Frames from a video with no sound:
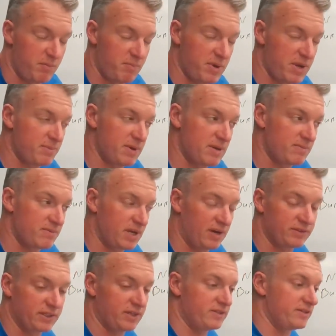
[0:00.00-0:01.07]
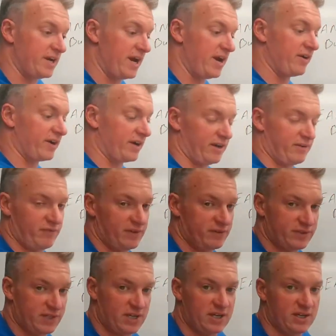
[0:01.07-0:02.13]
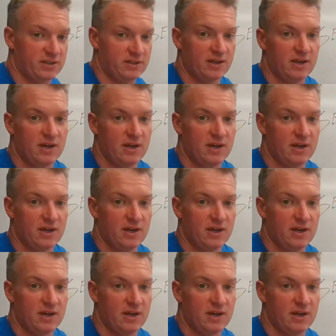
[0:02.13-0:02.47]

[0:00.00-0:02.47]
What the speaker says: Big behemoth right there. And Eric got 15.